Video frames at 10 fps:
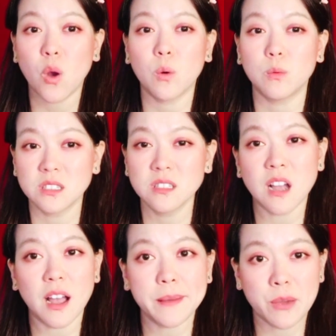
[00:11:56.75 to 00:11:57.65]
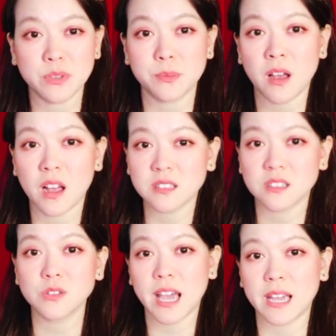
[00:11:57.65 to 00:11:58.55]
One time there was a
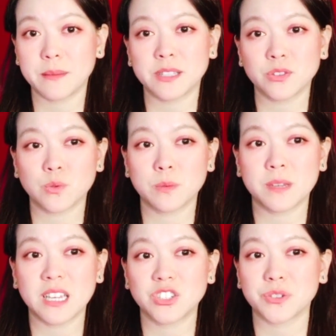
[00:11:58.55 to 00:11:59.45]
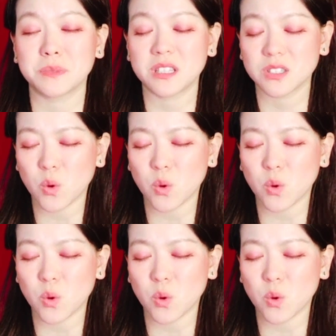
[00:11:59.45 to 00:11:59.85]
person who came and saw me and showed me this